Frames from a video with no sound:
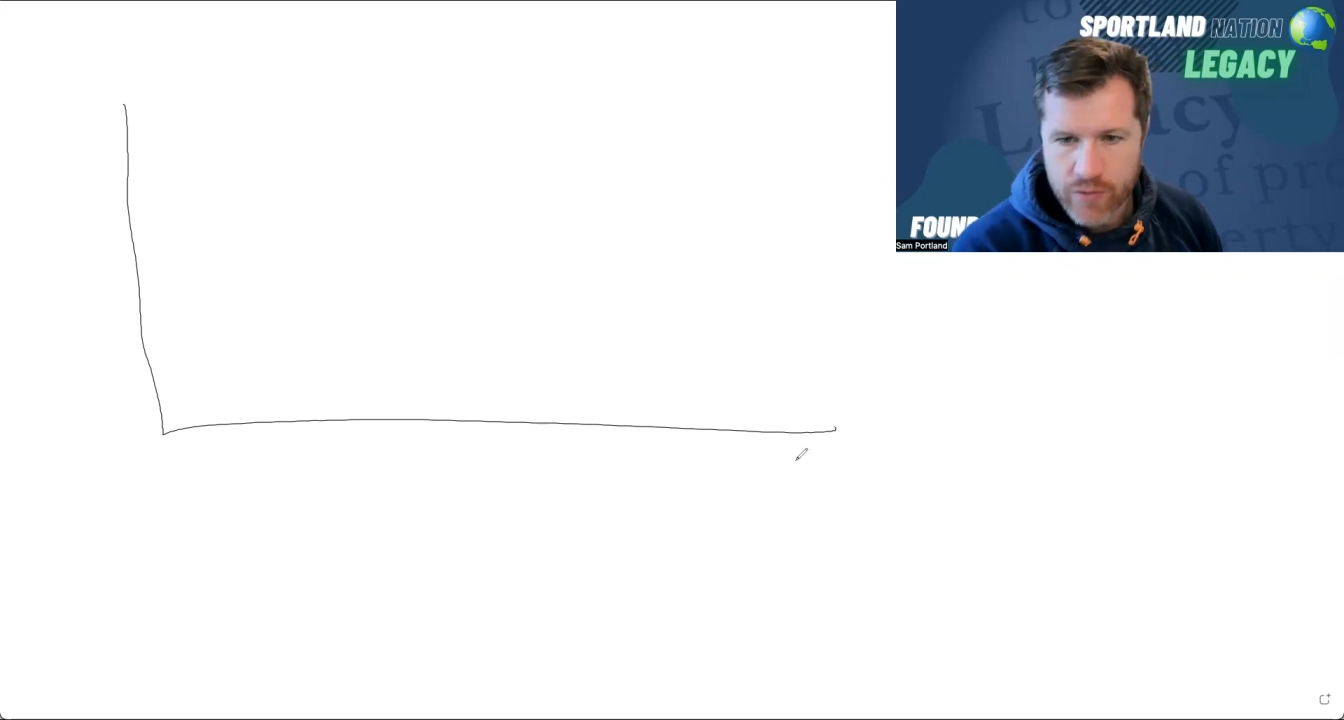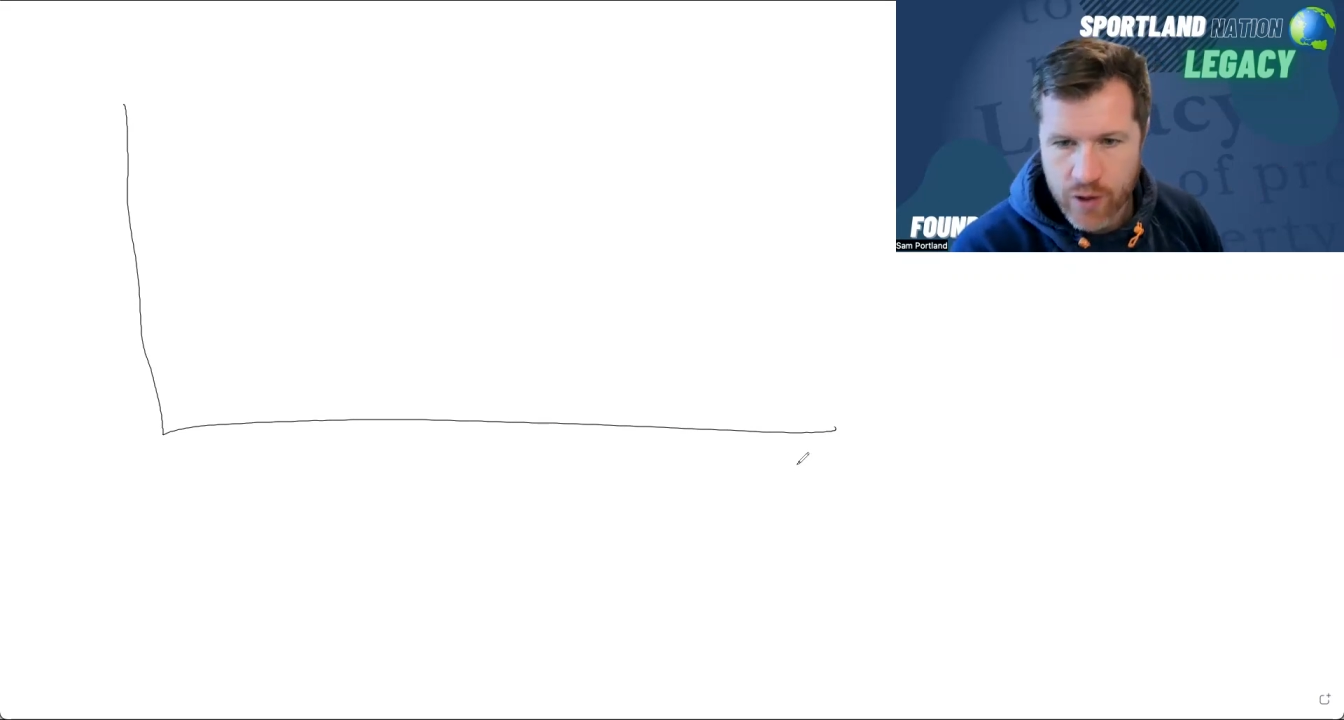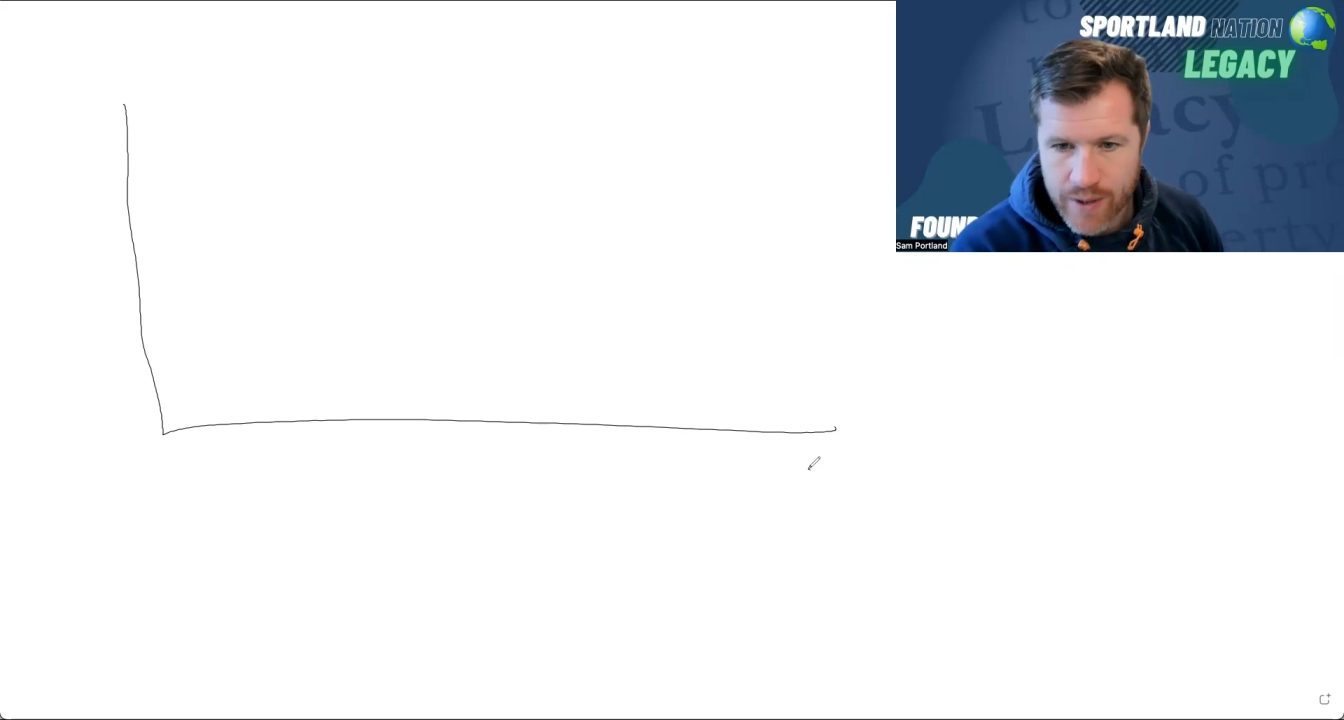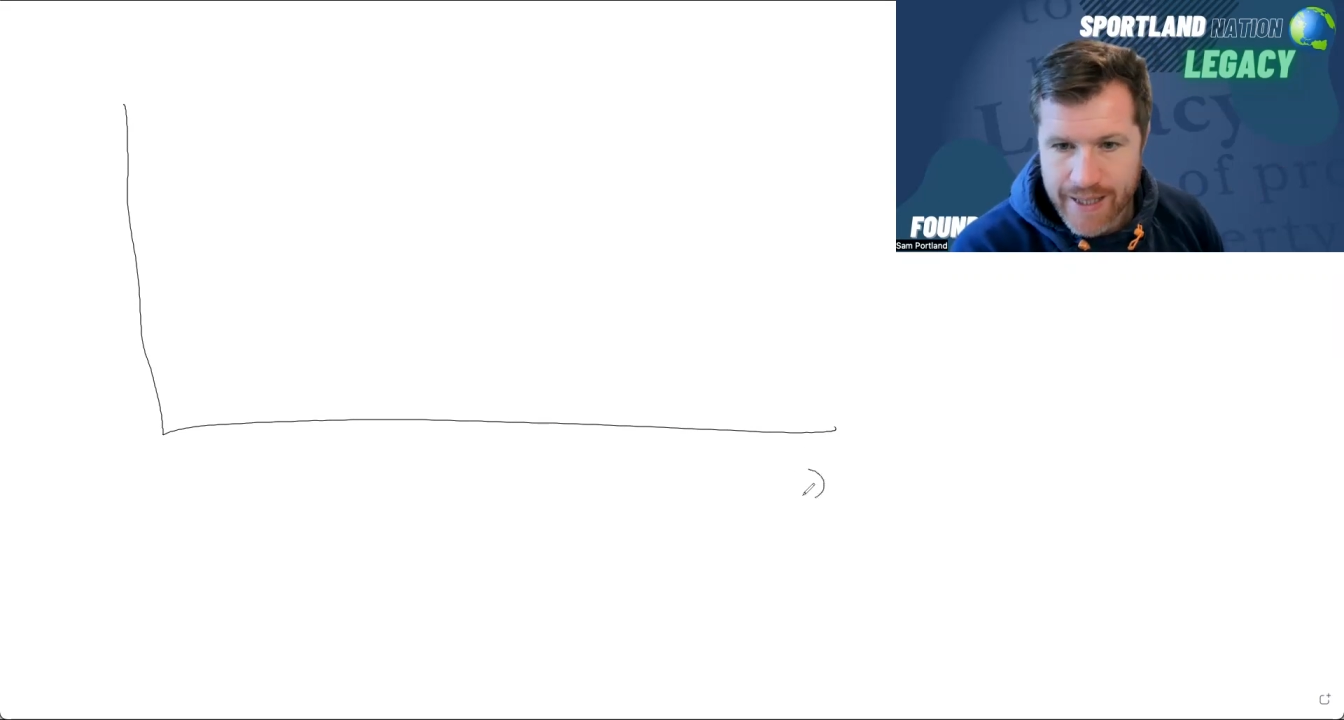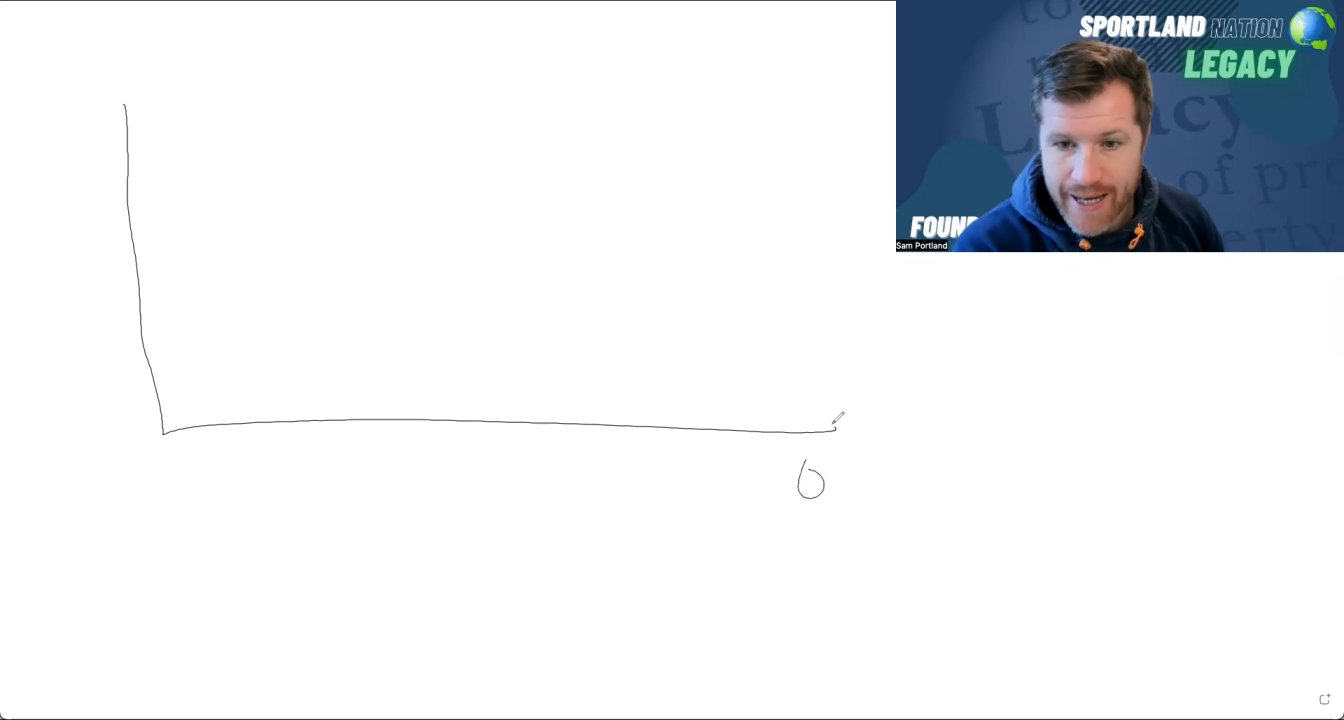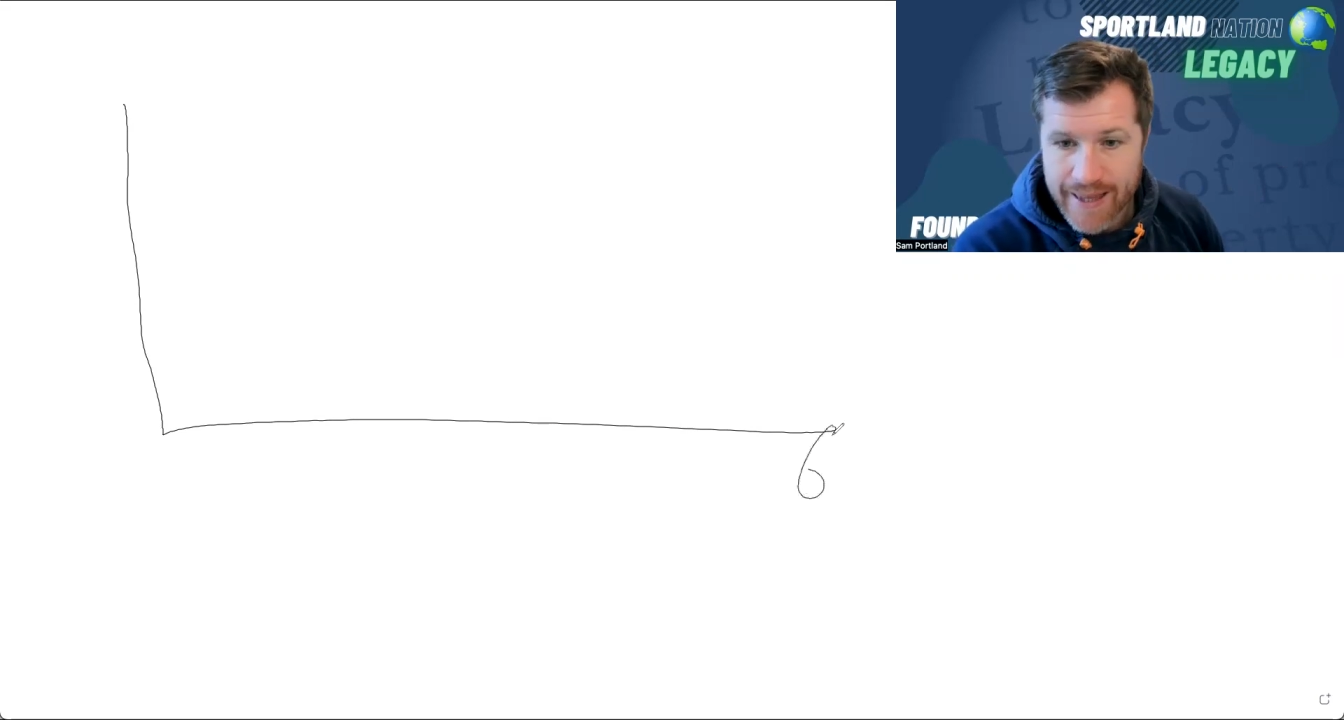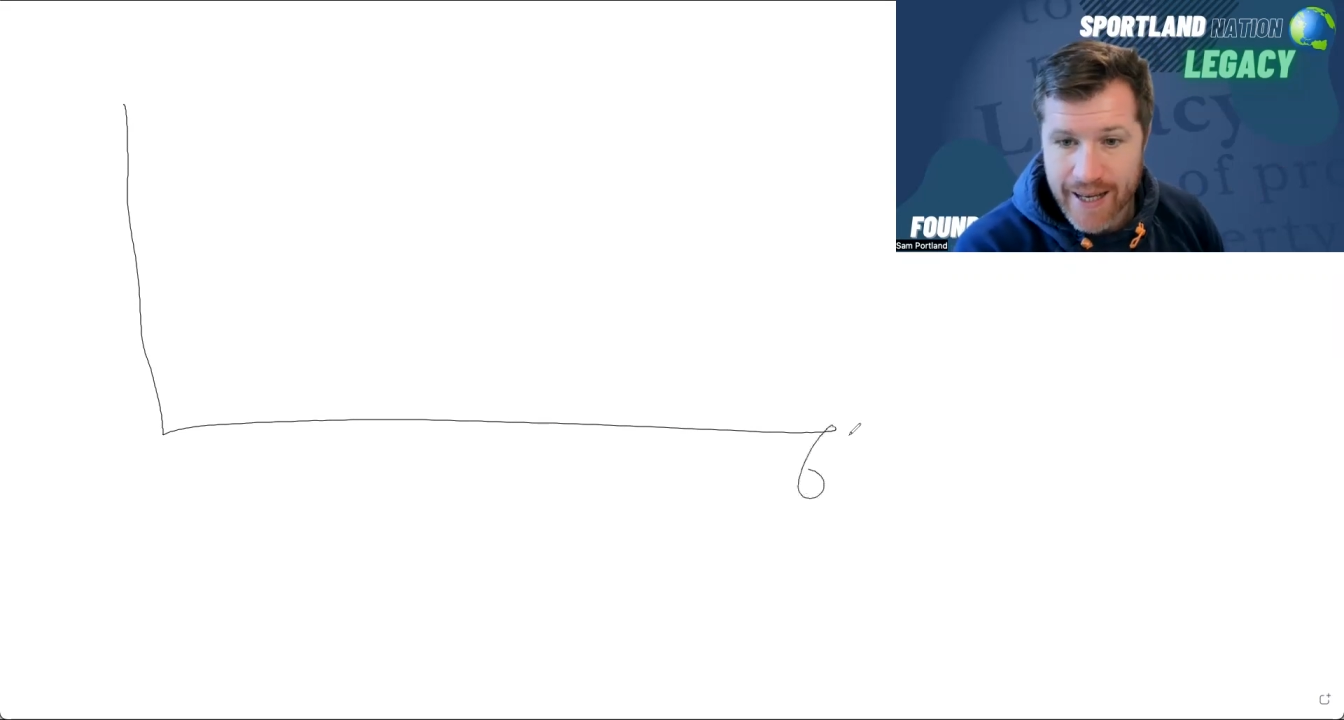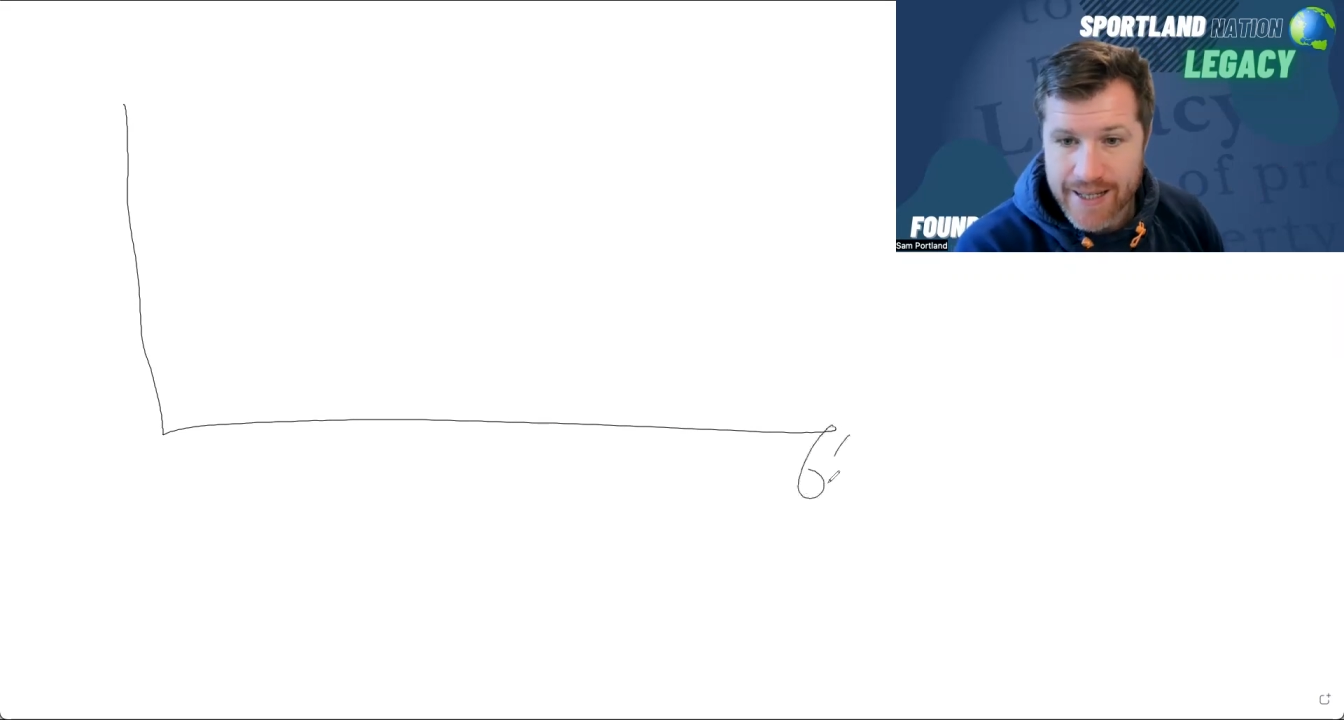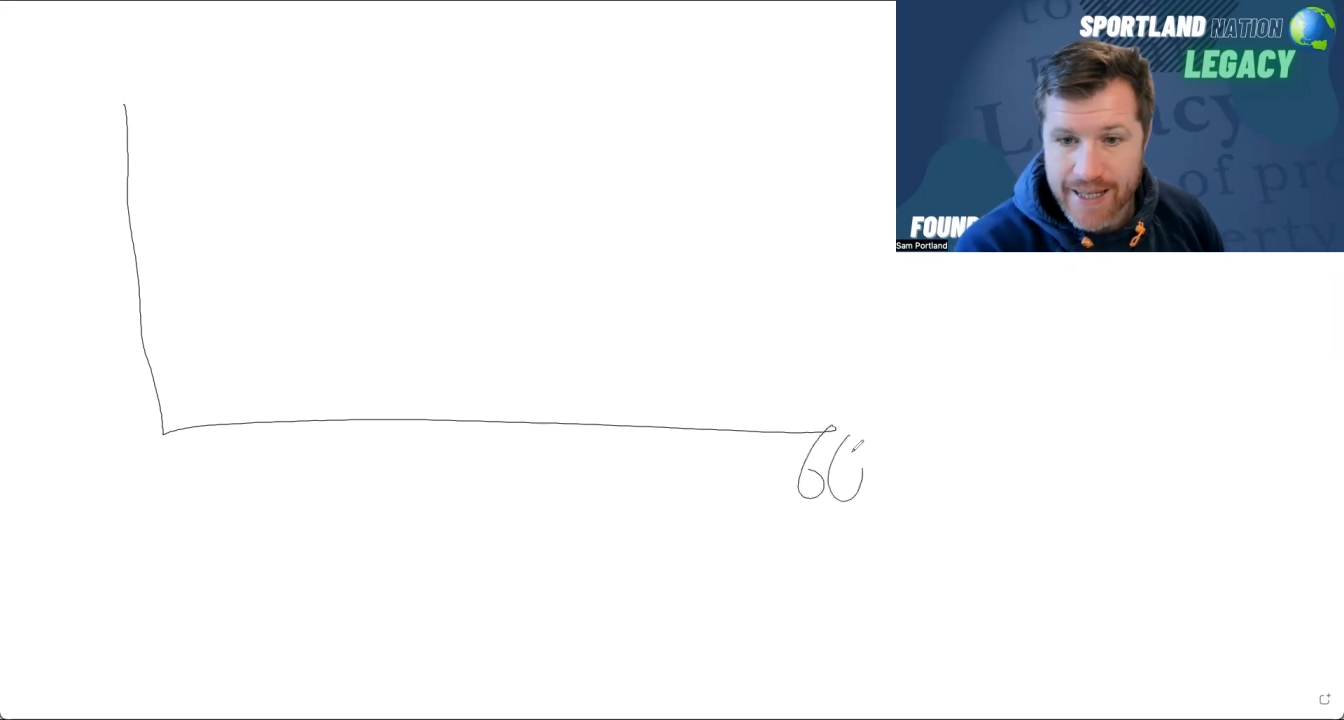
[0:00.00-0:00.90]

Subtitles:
So we take that